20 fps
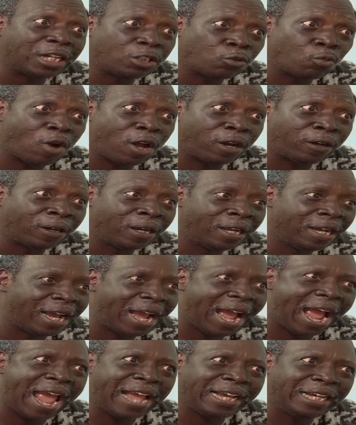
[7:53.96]
that one.
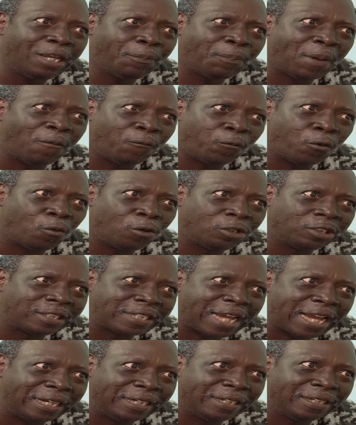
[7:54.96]
I keep them for one
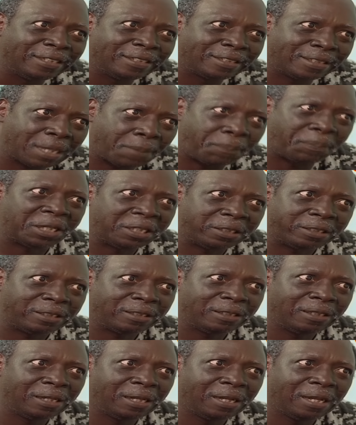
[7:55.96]
side,
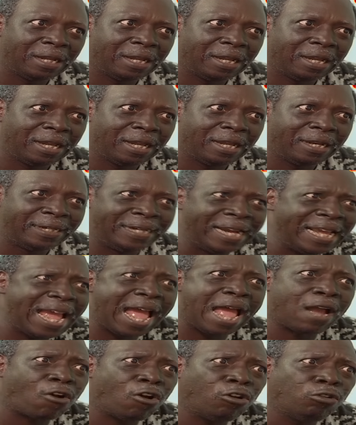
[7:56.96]
separate.
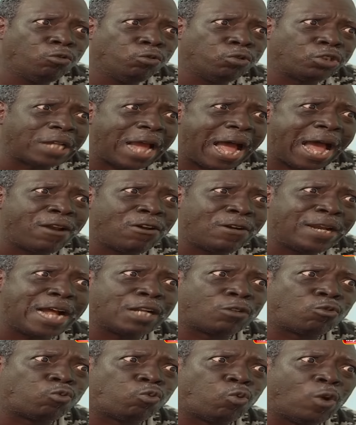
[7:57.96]
Now I can use another